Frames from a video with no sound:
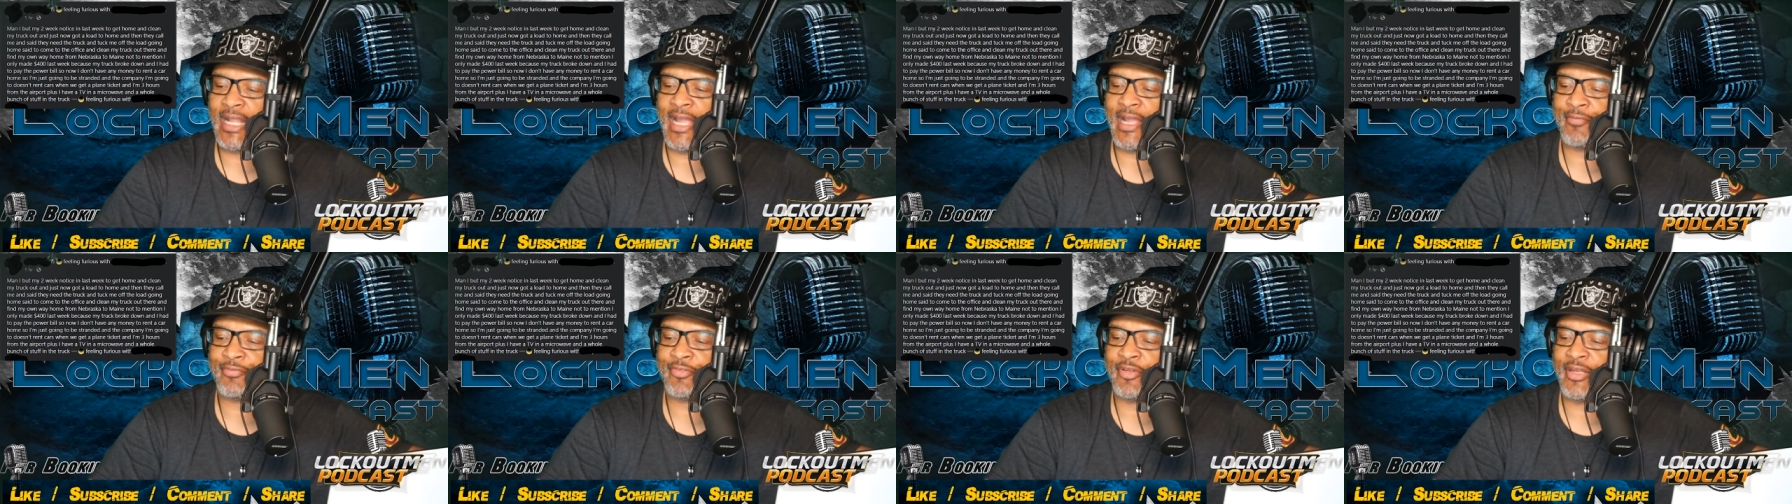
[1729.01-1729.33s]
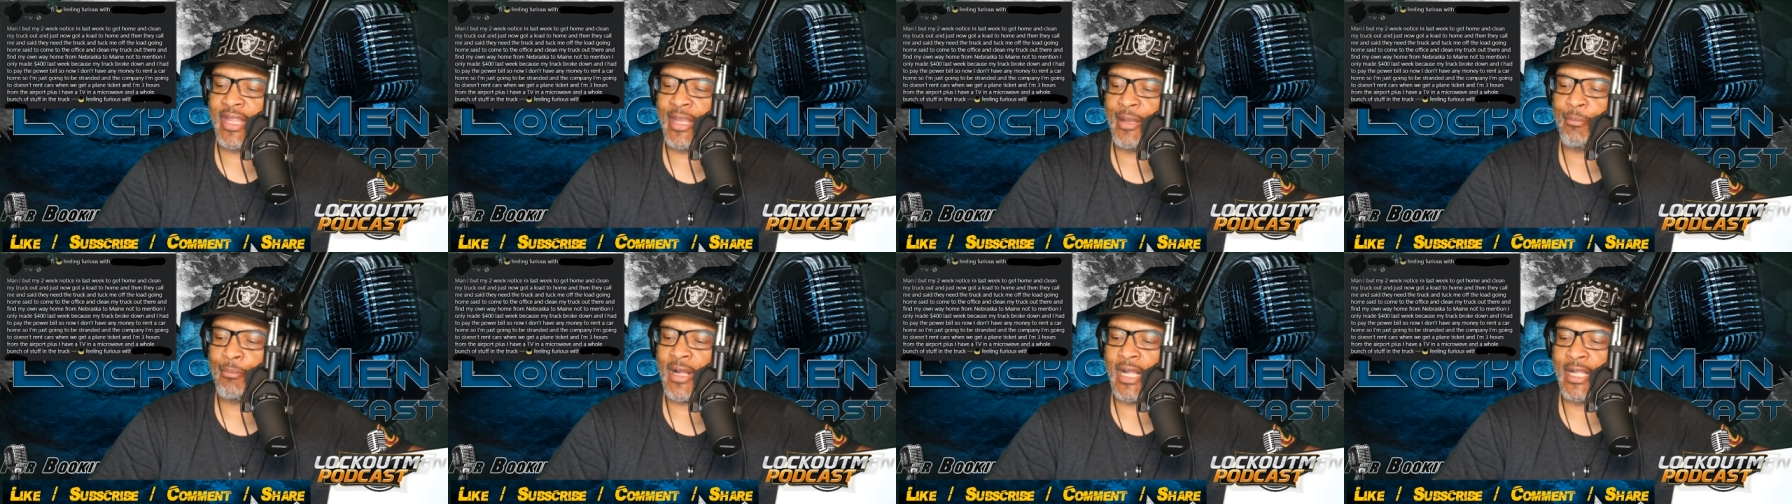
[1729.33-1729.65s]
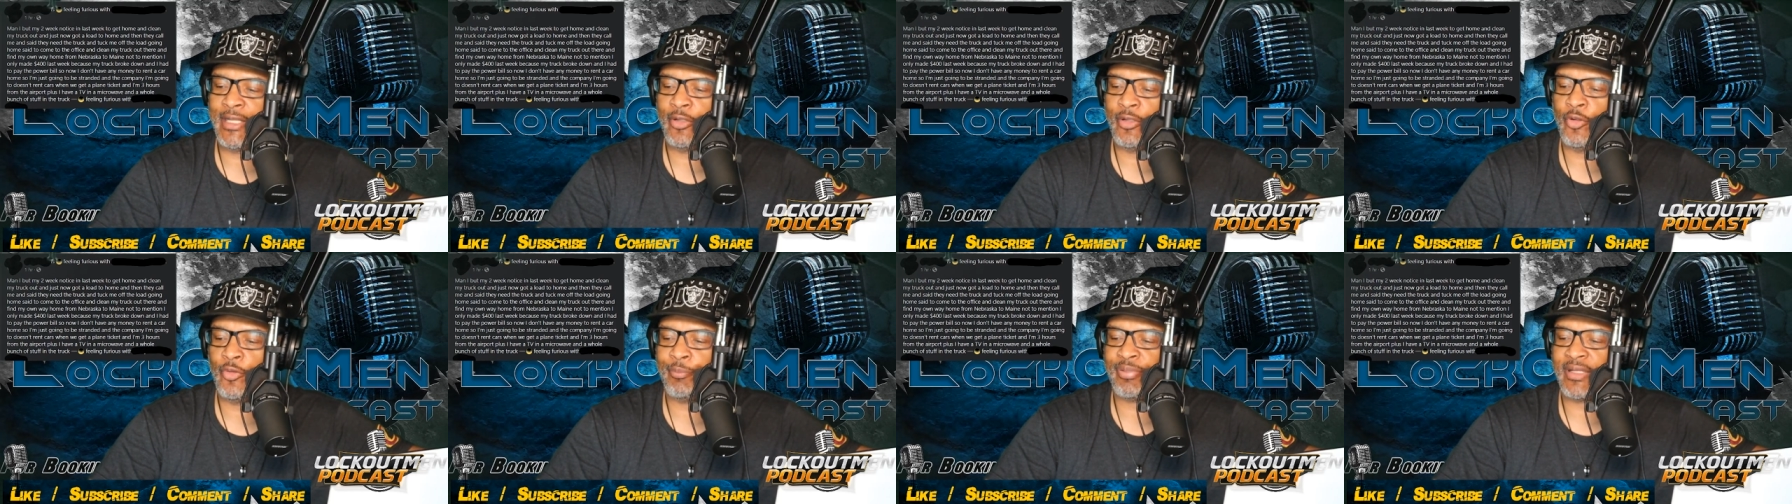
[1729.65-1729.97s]
after they buy
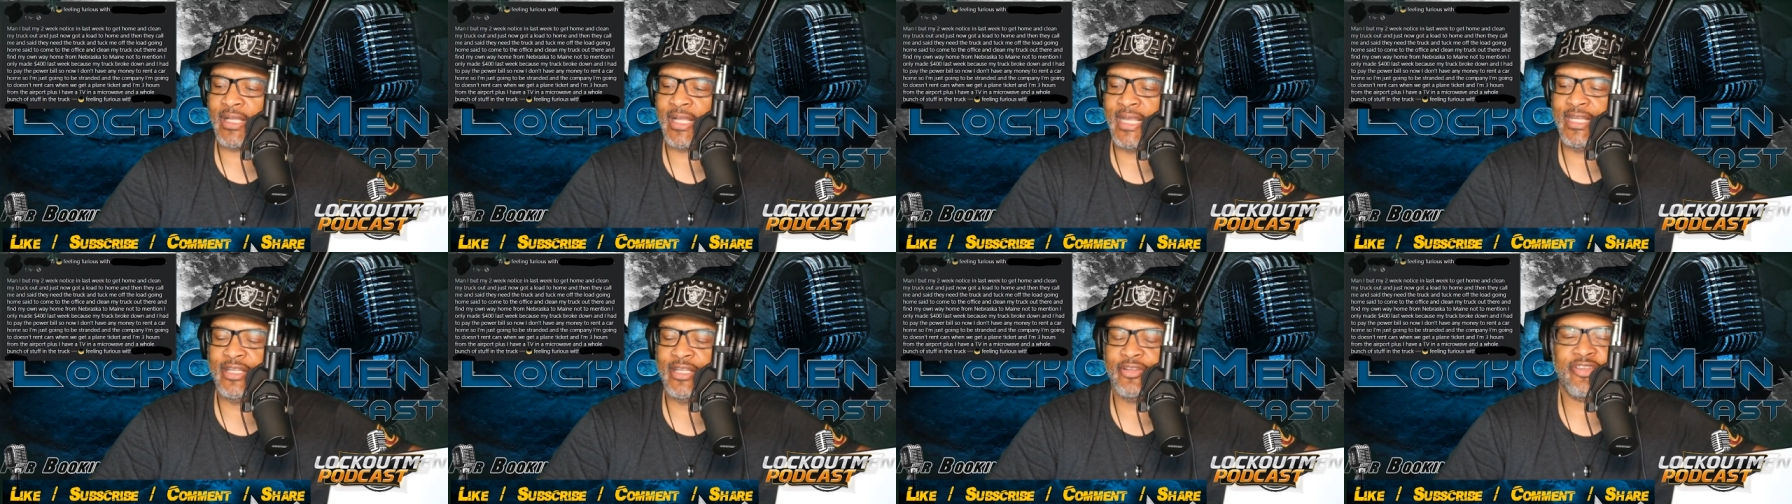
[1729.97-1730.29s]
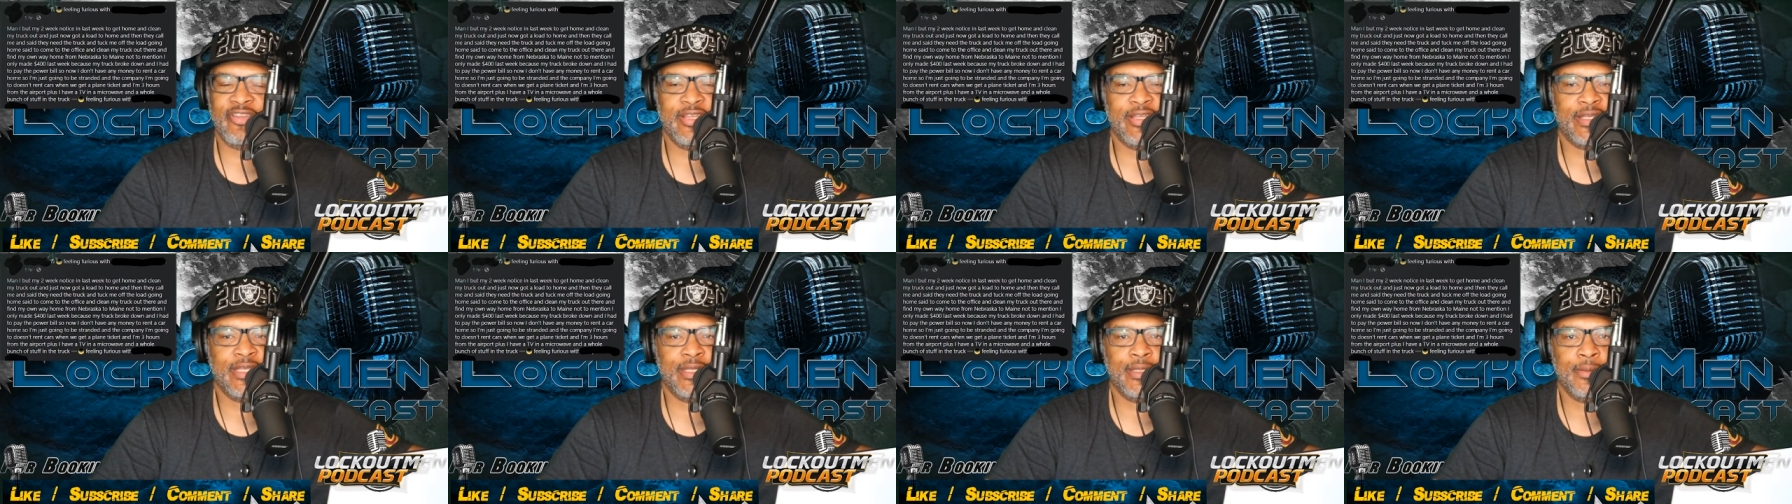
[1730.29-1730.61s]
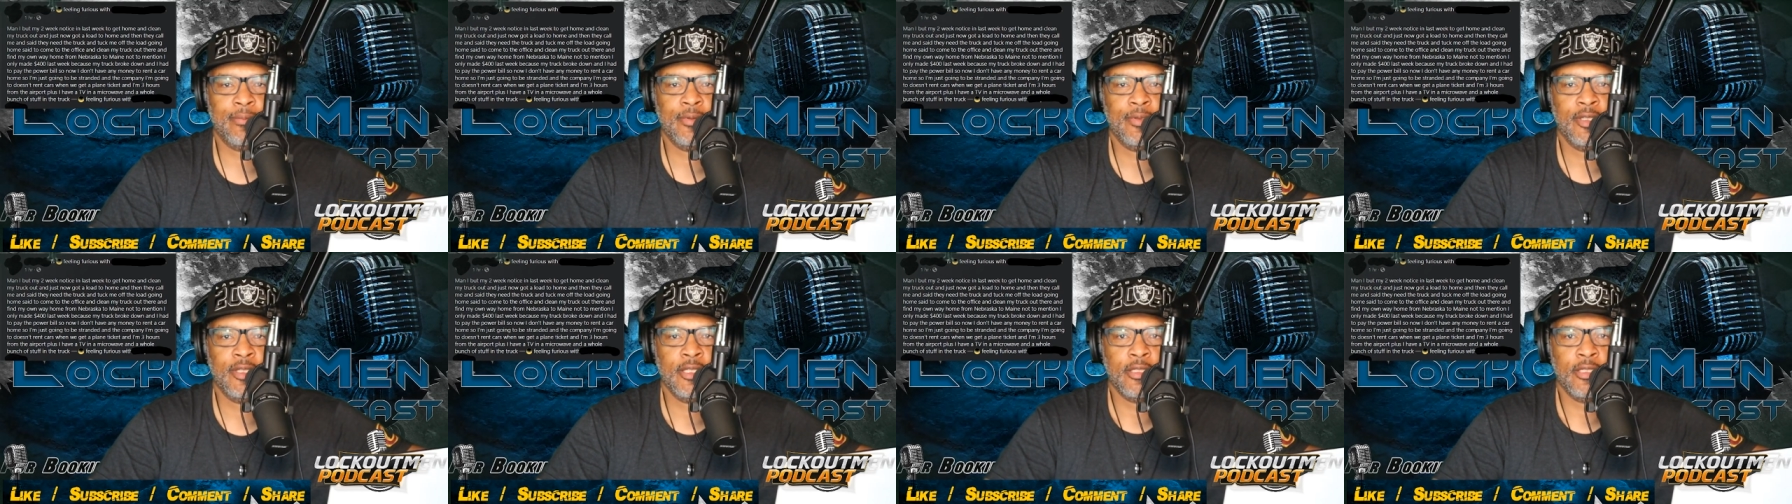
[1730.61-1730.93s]
your plane ticket,
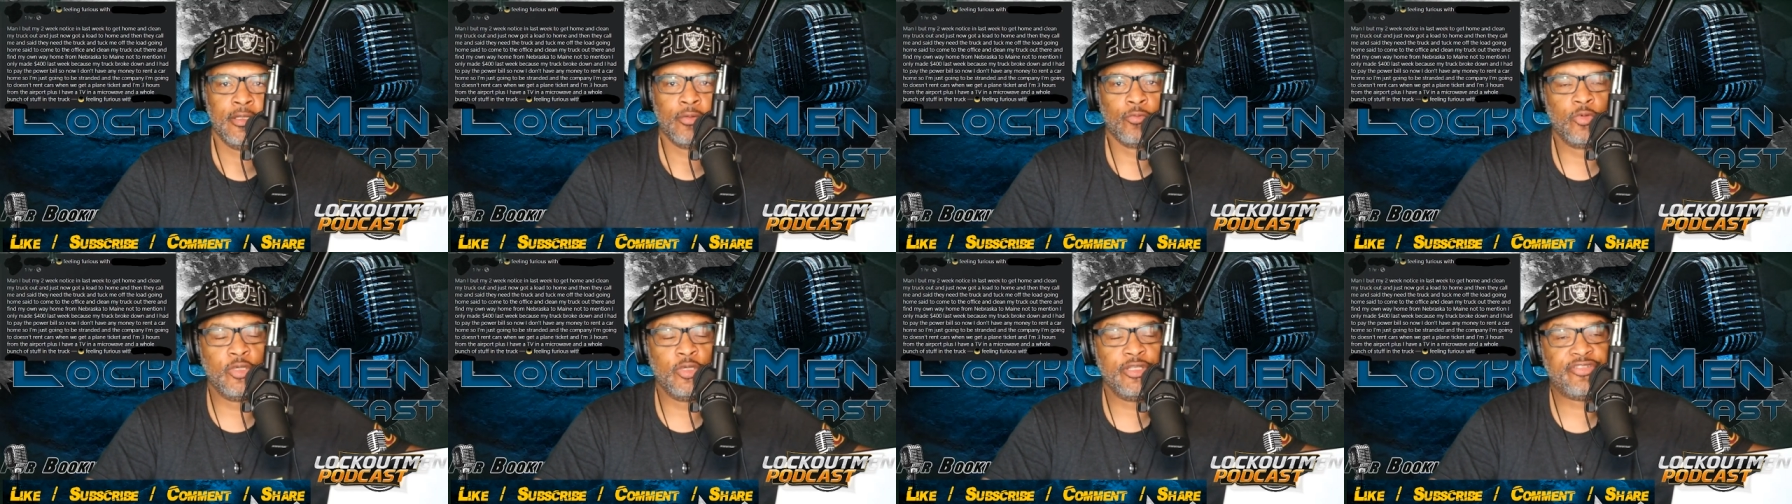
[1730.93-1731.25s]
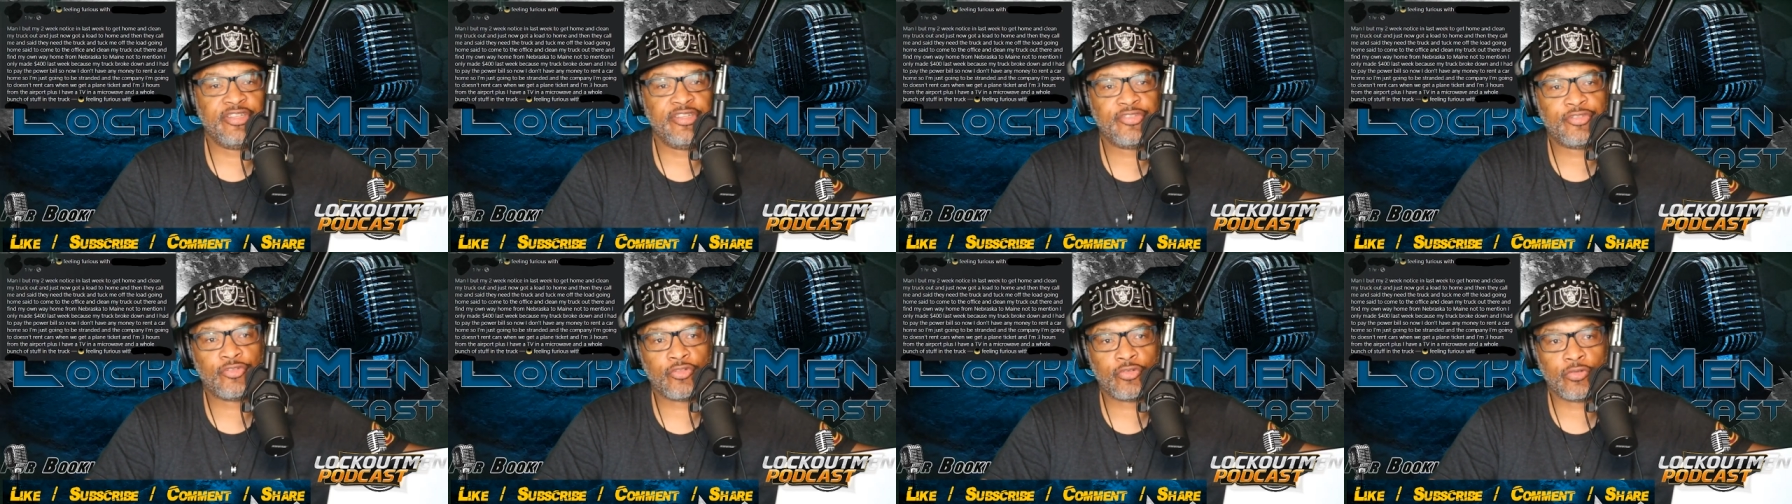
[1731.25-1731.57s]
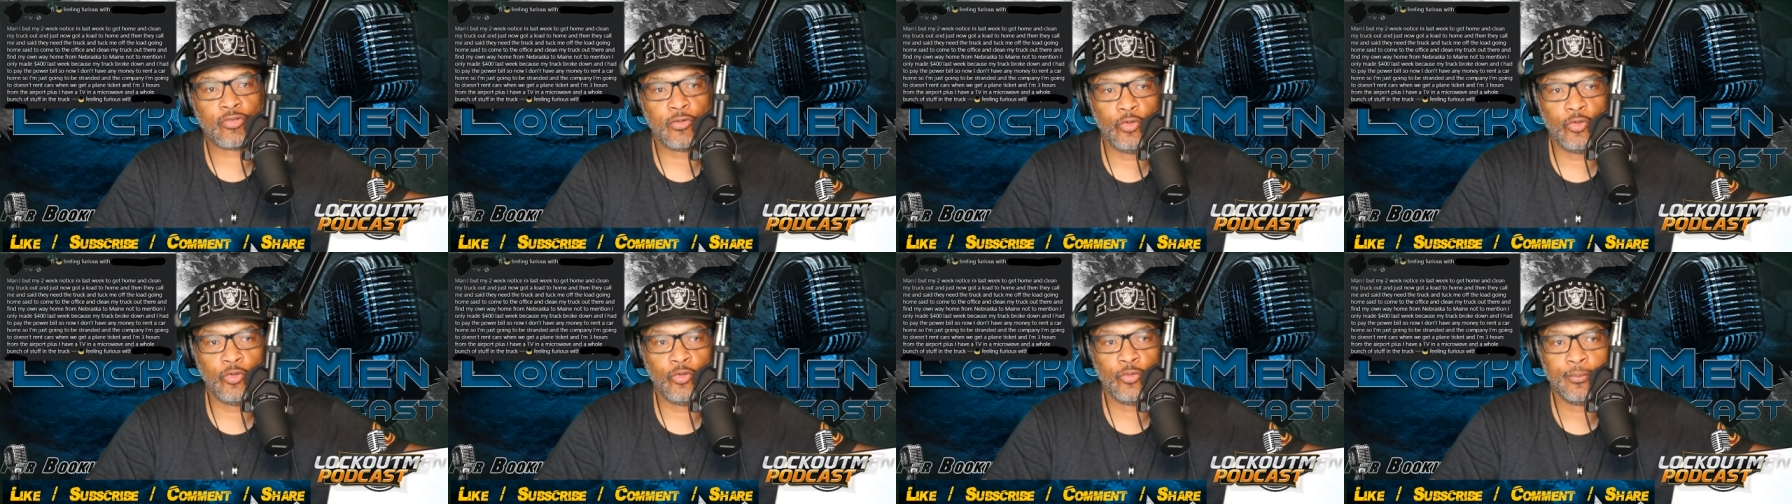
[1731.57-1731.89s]
which is
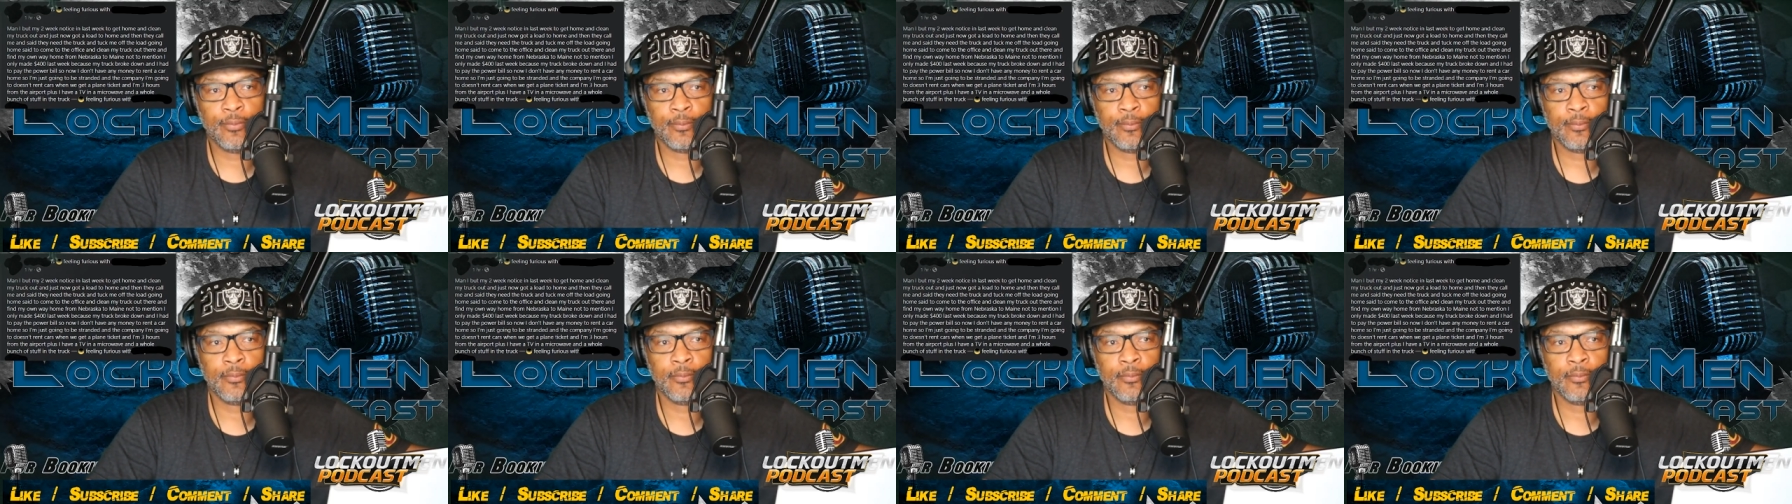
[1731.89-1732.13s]
true.